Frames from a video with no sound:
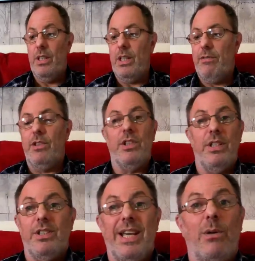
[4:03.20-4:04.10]
the difference in
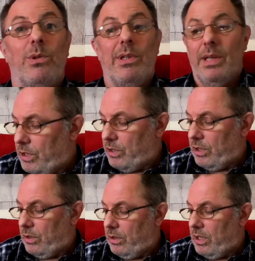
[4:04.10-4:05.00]
the sound. Just
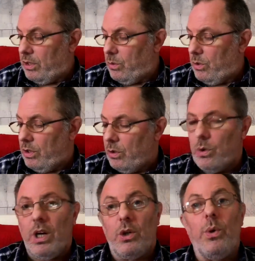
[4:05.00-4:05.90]
a
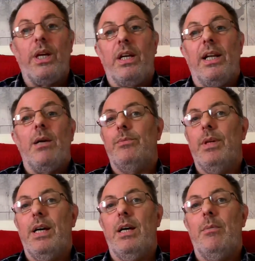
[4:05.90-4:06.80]
quick clip,
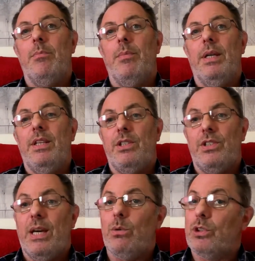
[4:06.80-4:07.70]
and this is
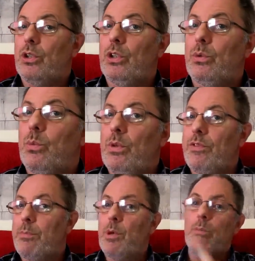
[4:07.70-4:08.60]
the outside with
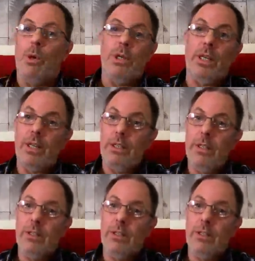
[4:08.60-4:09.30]
the boom mic.